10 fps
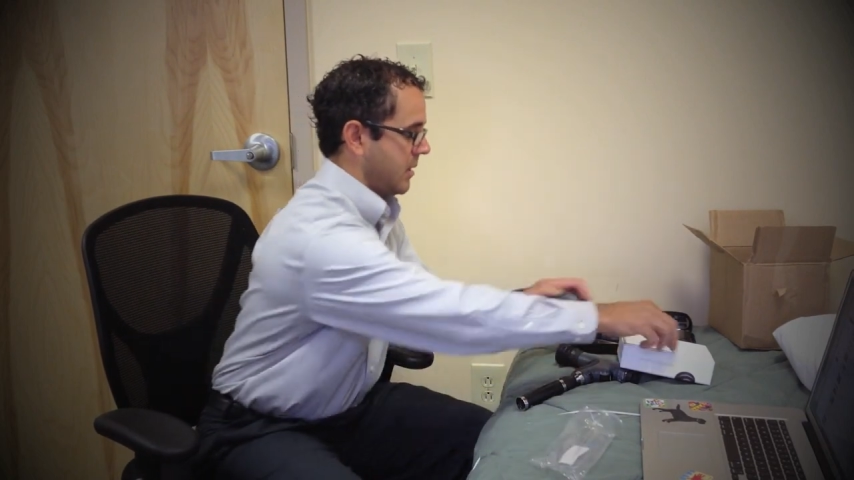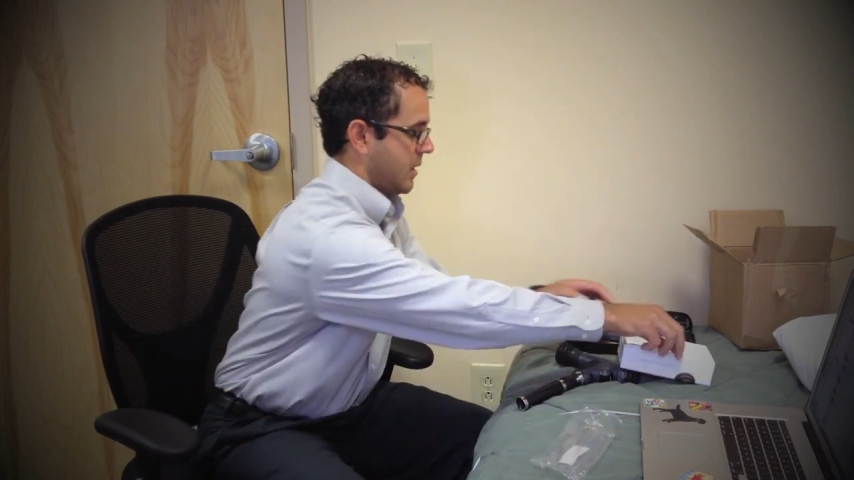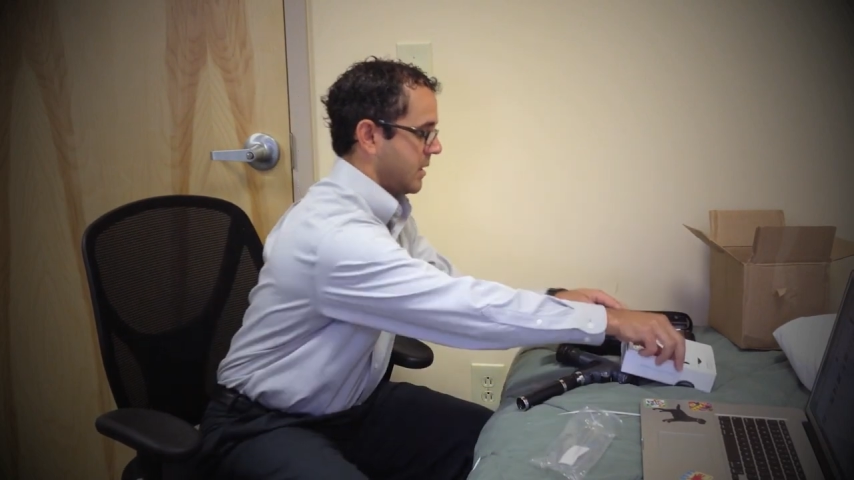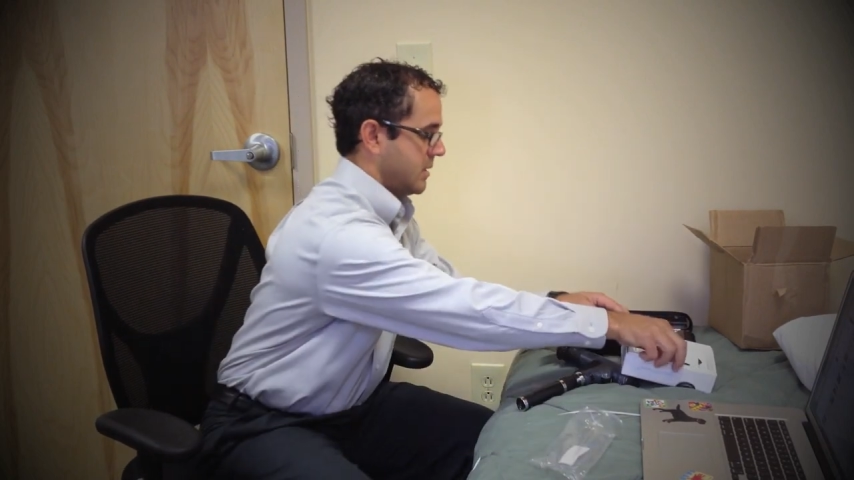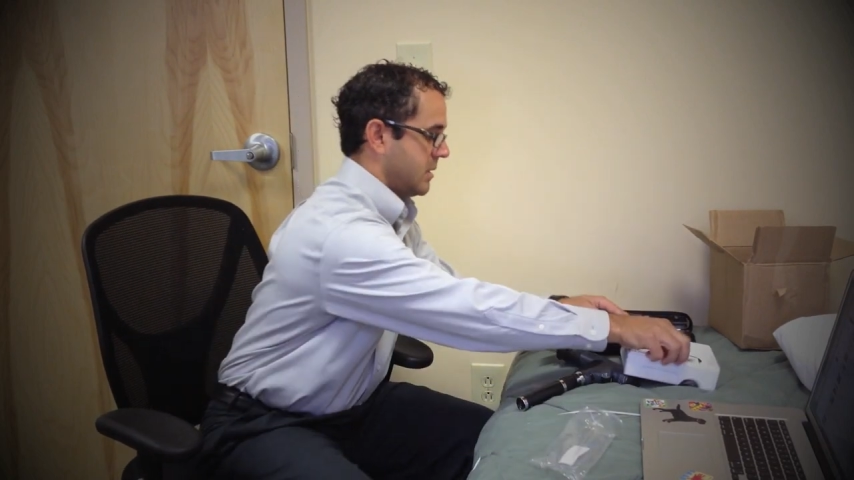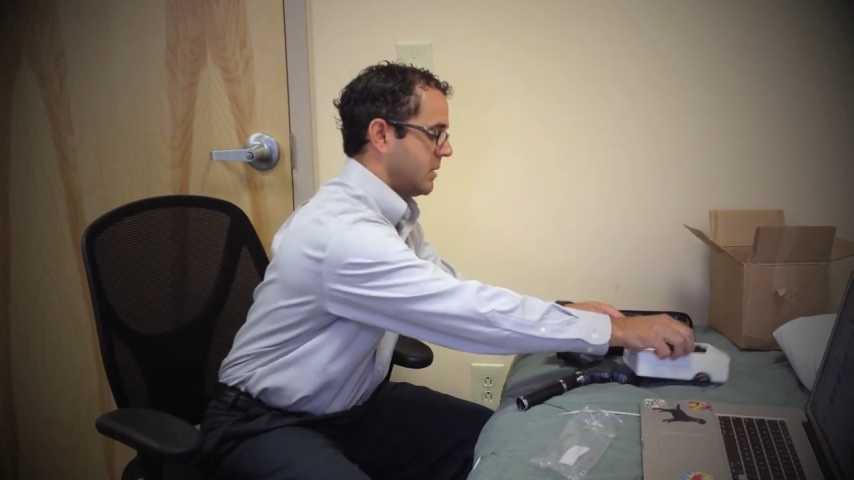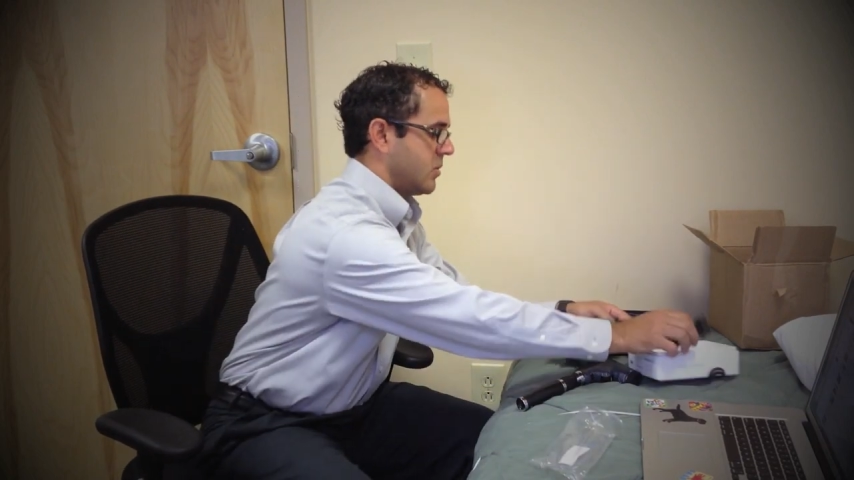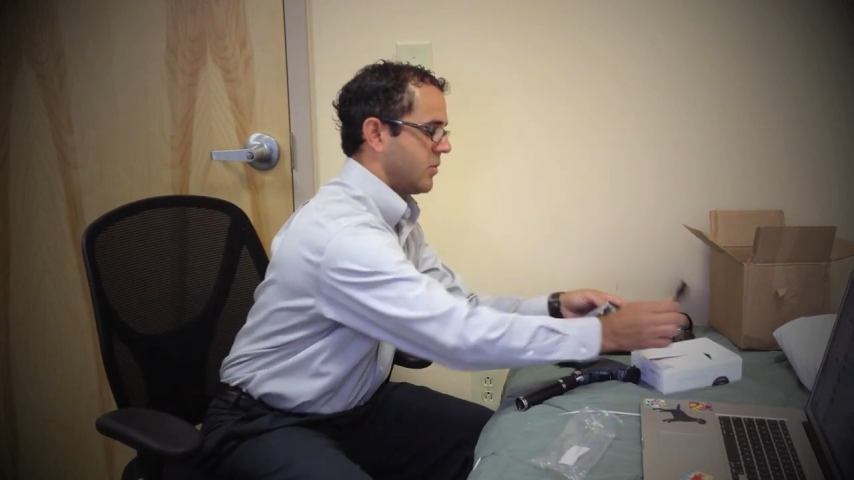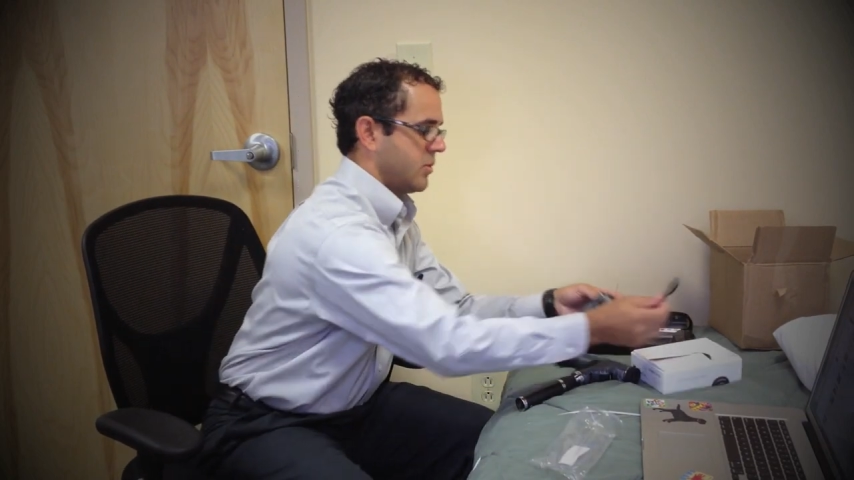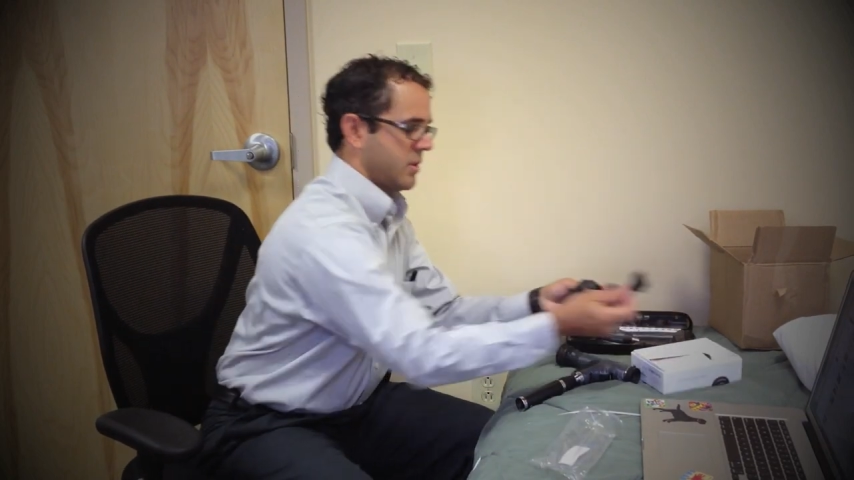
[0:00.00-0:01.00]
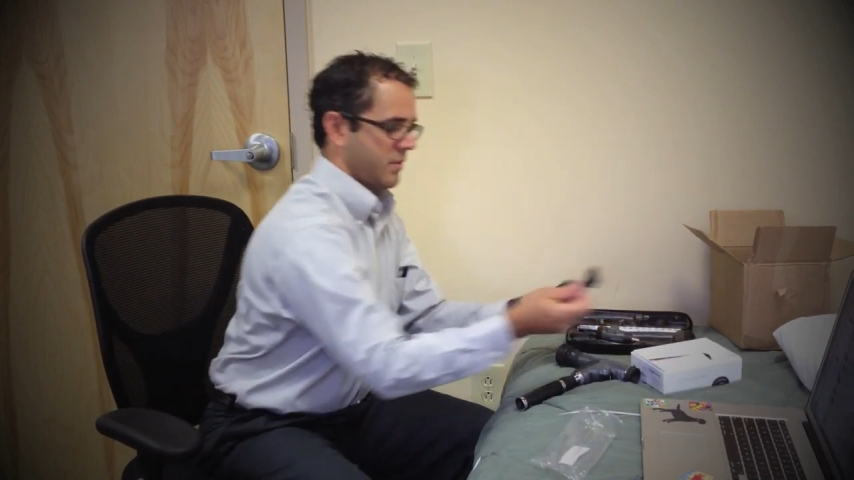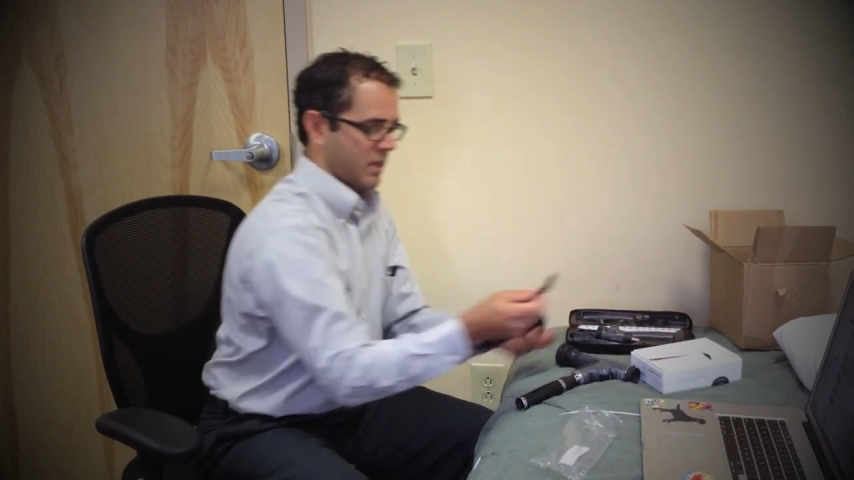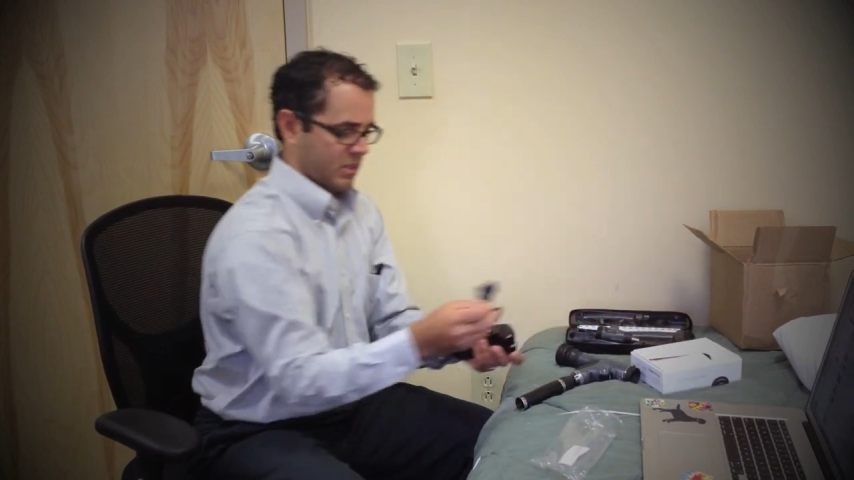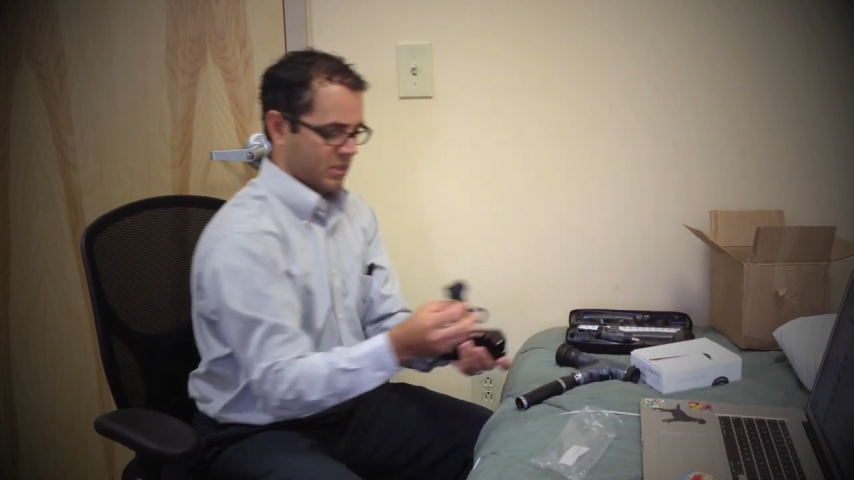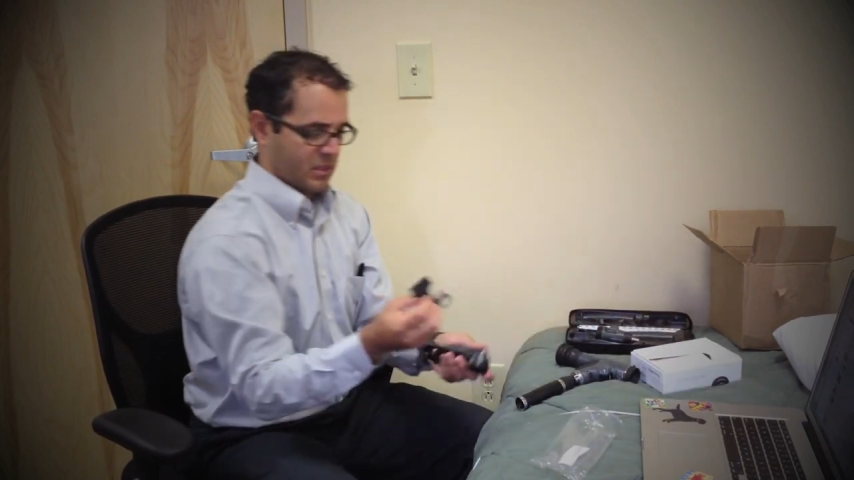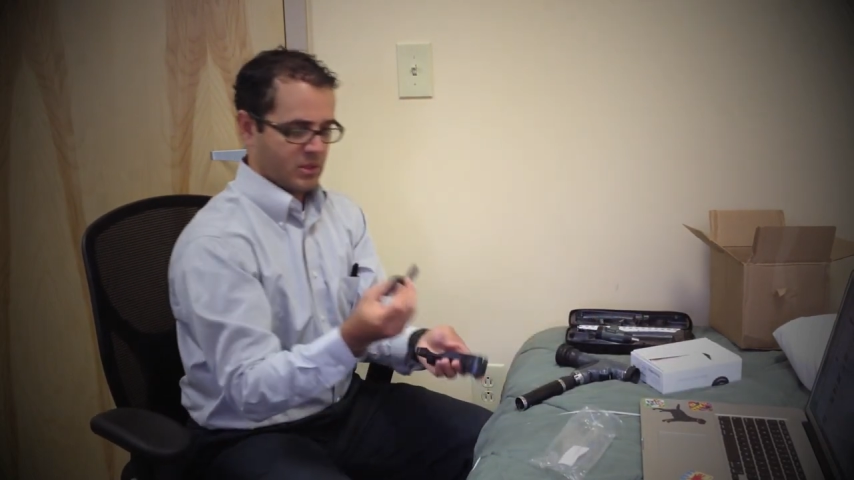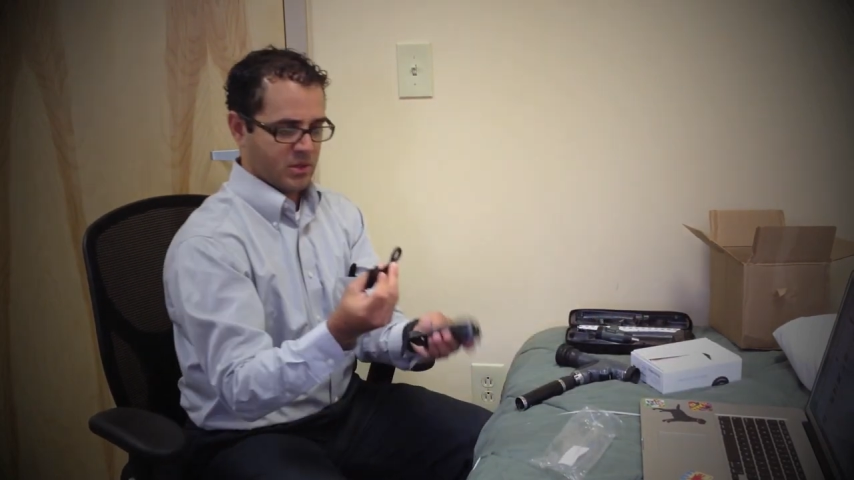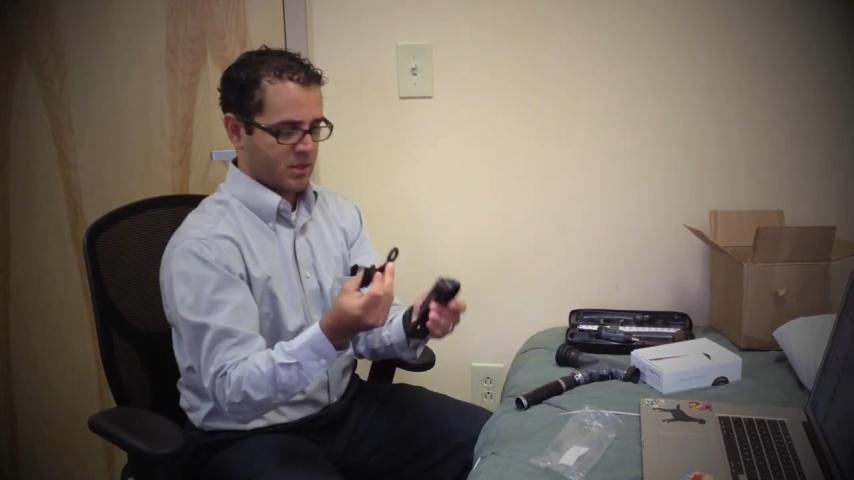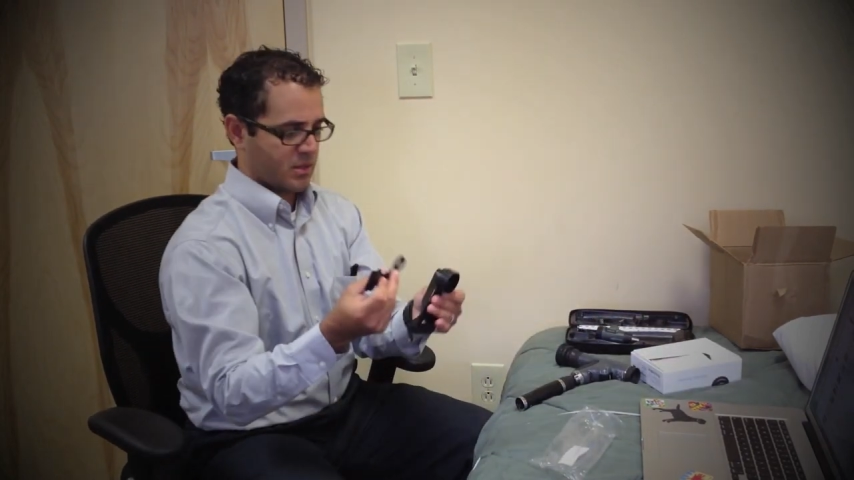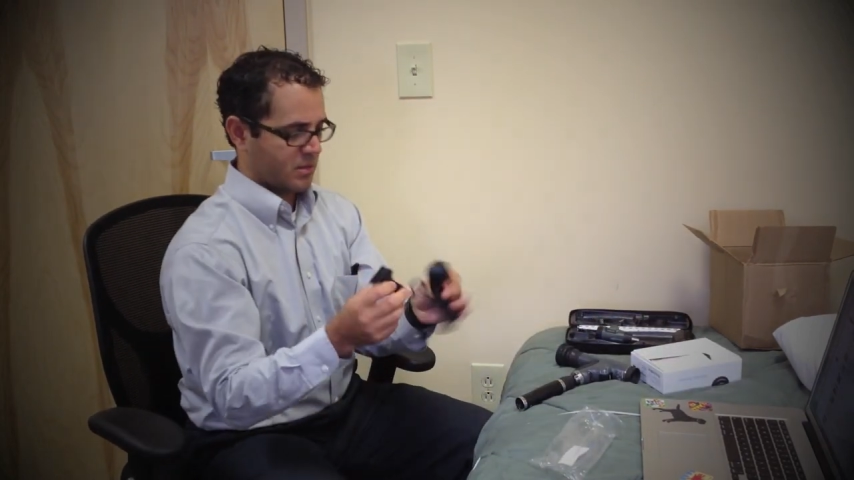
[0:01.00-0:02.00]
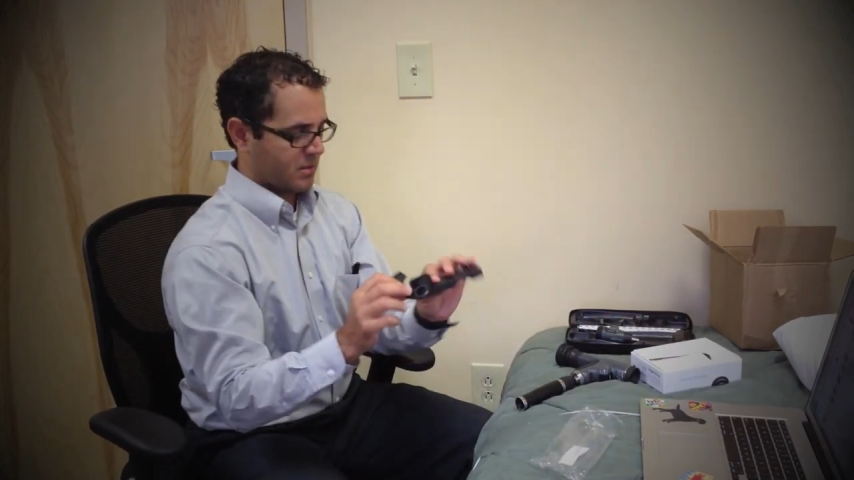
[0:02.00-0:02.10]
has this other device here, and